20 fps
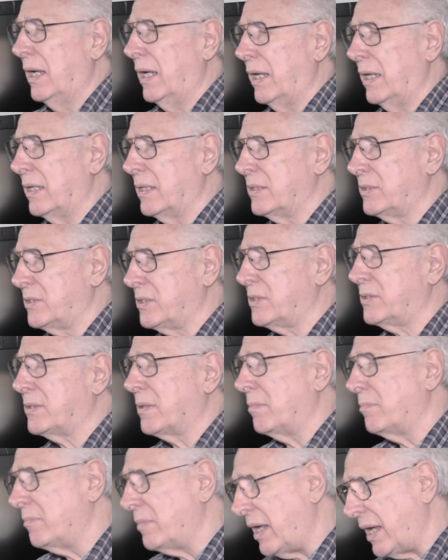And it's just
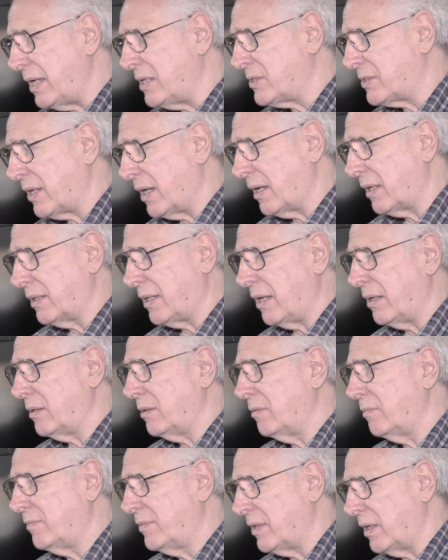amazing that
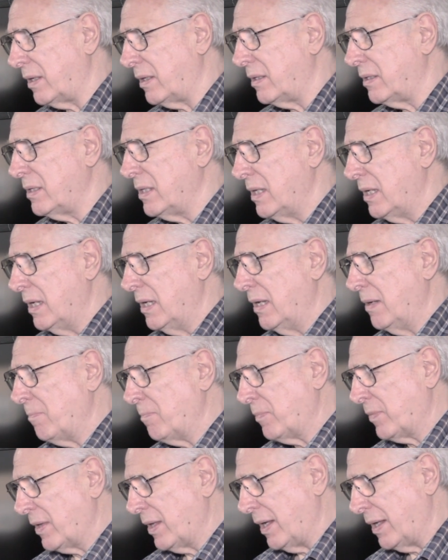you've done,
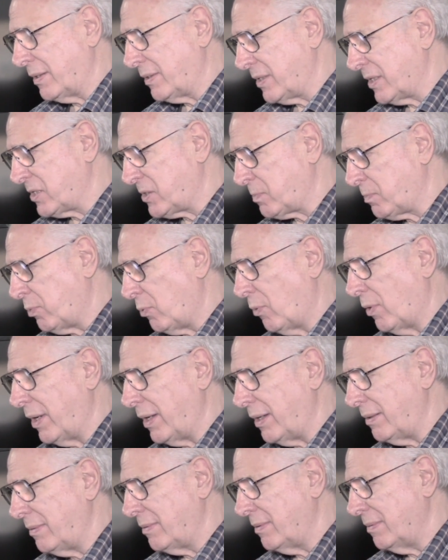at this
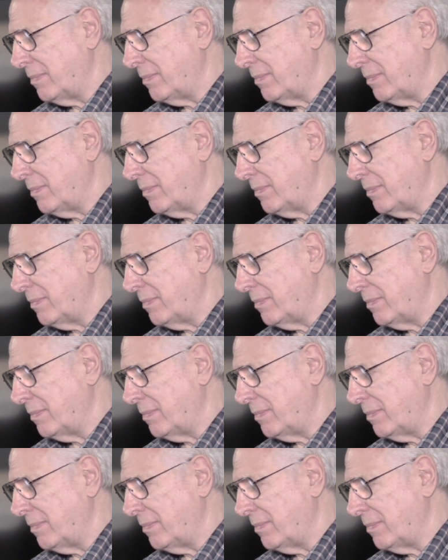point,